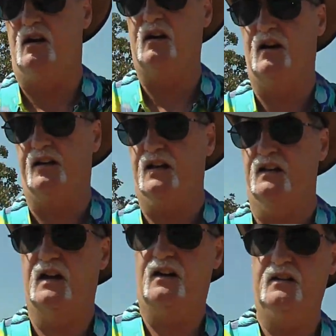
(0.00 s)
uh,
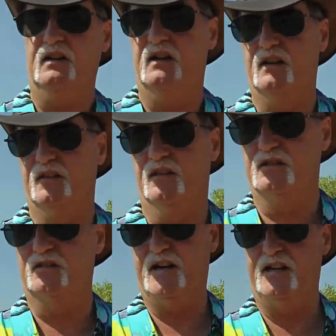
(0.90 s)
and the
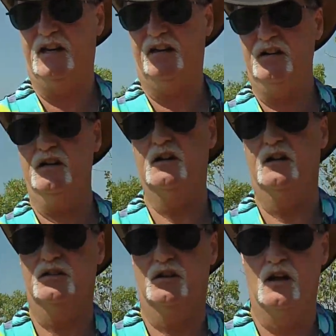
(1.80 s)
surrounding area.
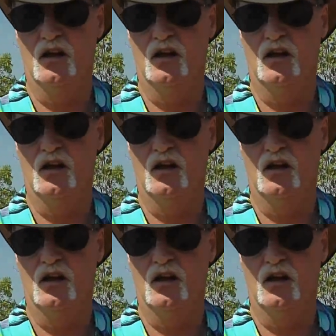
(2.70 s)
It's